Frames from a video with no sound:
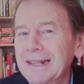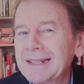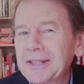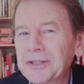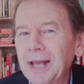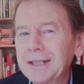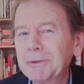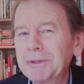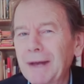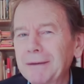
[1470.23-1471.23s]
The society
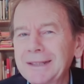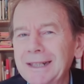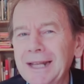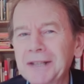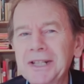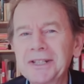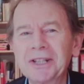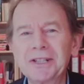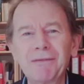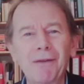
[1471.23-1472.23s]
was founded in
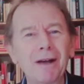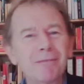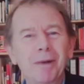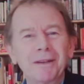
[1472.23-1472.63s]
1965